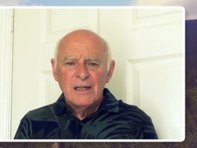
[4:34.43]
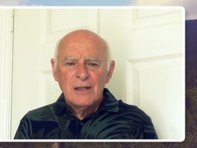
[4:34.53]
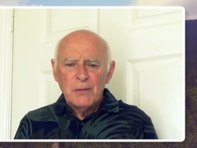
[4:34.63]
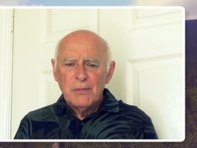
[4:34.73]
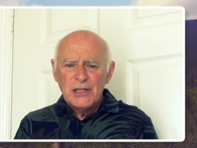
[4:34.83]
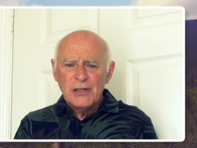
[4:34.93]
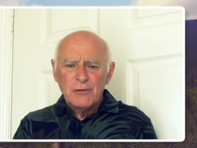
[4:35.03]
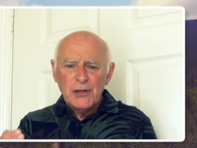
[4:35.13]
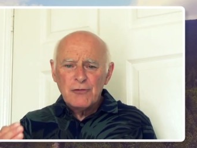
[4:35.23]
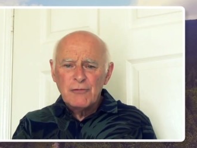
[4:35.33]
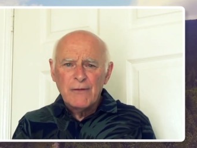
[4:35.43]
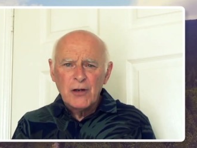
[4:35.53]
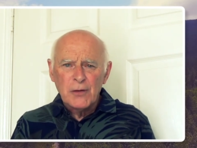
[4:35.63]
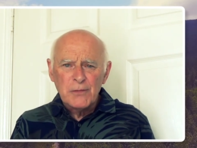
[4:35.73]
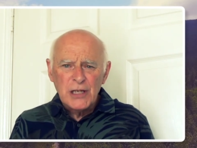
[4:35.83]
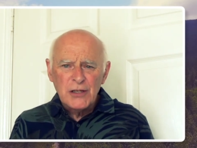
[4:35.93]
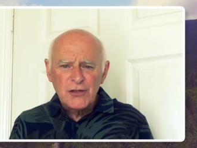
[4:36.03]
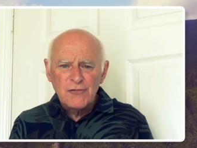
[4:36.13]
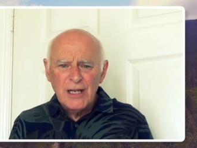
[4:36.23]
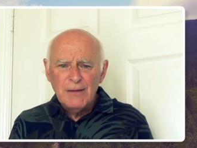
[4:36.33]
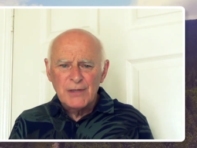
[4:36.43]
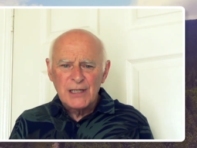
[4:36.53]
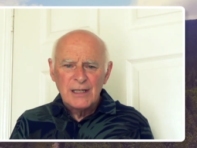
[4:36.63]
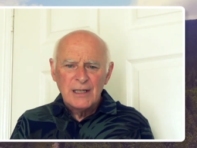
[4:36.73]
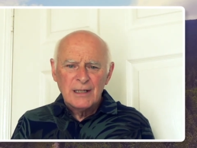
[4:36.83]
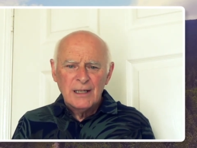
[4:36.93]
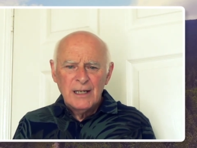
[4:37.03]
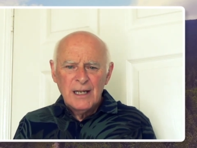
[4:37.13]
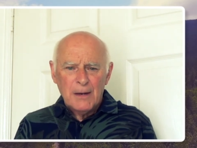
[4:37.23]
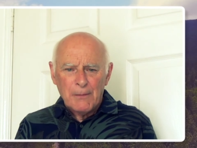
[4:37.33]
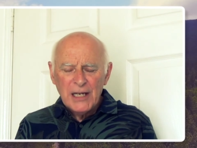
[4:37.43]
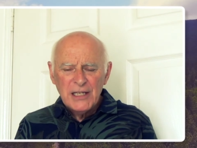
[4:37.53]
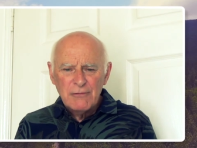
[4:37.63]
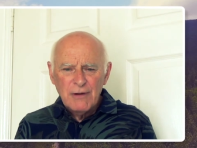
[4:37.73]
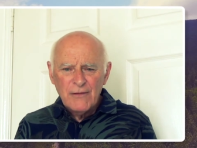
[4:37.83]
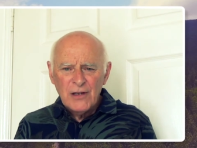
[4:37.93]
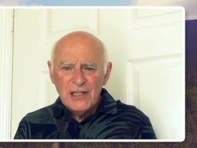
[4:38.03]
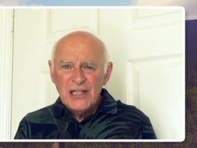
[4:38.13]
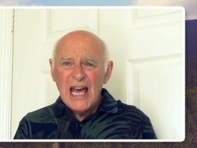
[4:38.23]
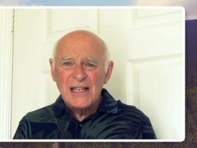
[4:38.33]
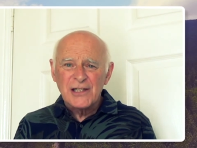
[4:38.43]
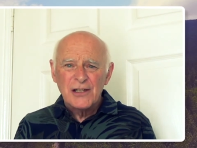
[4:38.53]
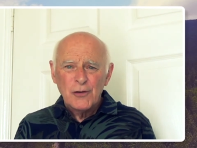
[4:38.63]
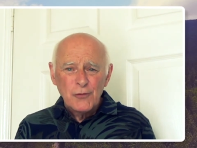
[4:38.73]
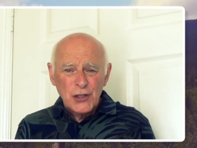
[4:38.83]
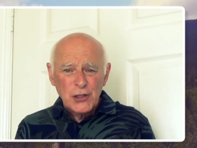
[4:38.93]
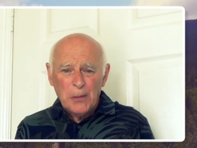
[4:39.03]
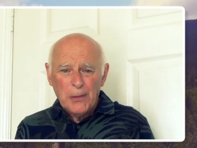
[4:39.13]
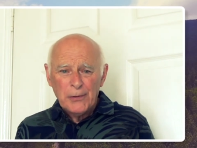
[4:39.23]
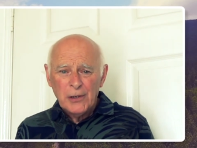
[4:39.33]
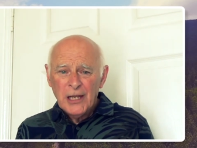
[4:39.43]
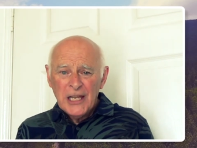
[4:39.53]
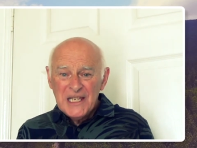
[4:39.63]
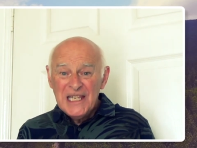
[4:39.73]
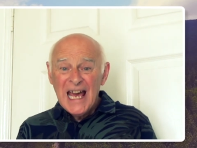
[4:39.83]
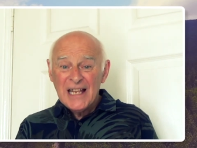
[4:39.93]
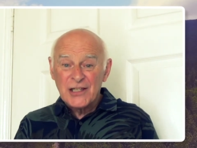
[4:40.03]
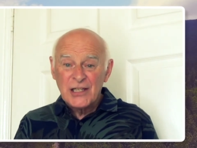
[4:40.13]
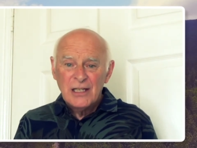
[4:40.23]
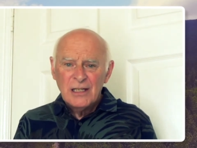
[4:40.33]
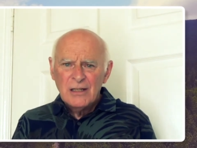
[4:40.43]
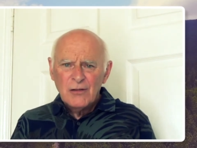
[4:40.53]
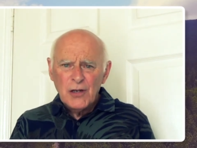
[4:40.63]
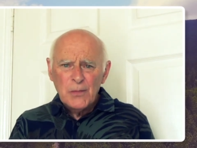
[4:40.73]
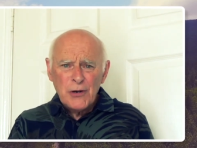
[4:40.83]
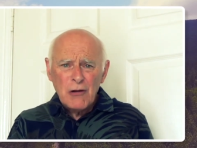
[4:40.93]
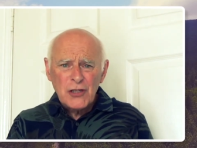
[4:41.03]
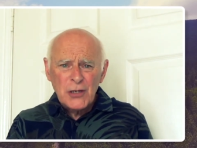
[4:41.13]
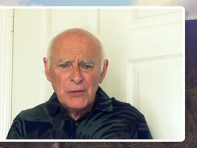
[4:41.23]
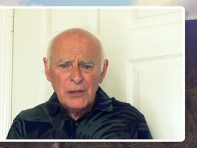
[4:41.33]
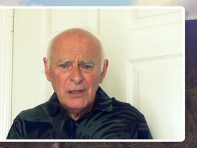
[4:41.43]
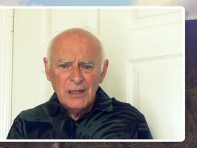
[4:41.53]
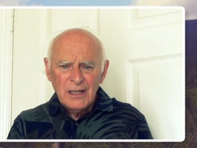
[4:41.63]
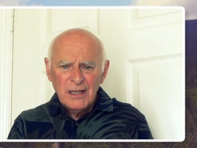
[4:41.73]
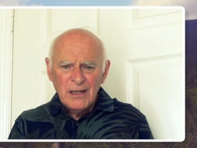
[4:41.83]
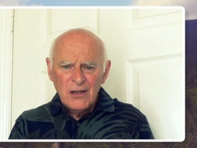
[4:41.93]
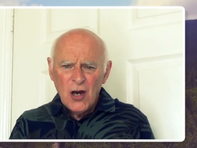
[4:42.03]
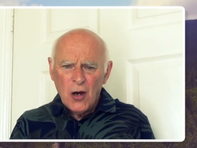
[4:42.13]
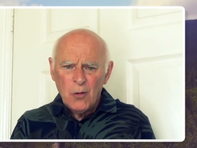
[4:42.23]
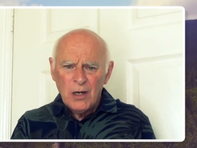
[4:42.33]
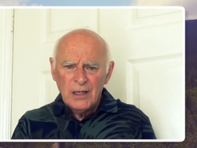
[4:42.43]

Number two, this river comes in streams. A mighty river? Yes. Unstoppable? Yes. Unapproachable? No.